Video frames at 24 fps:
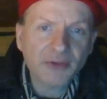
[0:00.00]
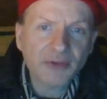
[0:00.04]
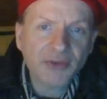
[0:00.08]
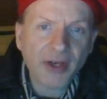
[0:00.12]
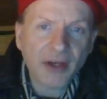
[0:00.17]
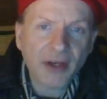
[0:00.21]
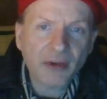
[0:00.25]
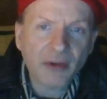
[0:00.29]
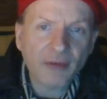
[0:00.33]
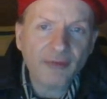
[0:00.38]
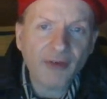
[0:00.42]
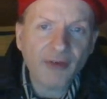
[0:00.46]

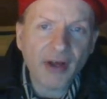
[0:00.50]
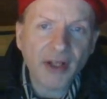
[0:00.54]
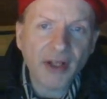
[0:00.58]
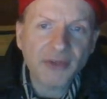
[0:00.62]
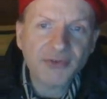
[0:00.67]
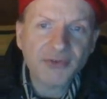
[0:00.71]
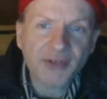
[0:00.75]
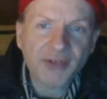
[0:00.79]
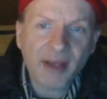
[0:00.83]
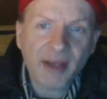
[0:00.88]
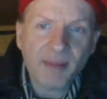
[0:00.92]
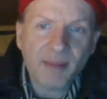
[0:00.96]
title
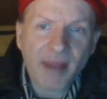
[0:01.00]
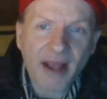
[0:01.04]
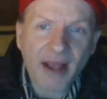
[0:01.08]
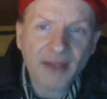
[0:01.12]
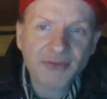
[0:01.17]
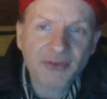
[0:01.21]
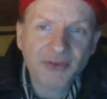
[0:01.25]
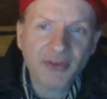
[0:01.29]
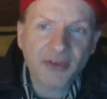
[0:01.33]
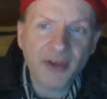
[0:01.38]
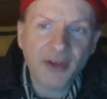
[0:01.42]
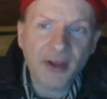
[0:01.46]
fonts and
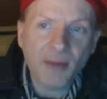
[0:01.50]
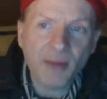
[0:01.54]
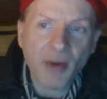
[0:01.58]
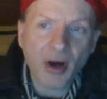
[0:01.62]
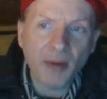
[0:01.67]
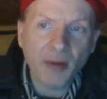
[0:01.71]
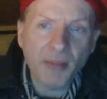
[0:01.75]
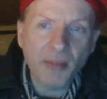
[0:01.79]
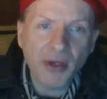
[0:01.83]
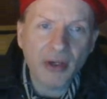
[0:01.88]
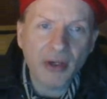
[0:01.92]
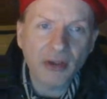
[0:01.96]
mask theme
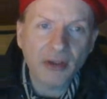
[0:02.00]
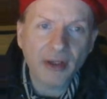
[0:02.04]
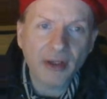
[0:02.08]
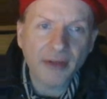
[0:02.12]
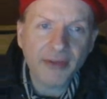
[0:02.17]
are mirrored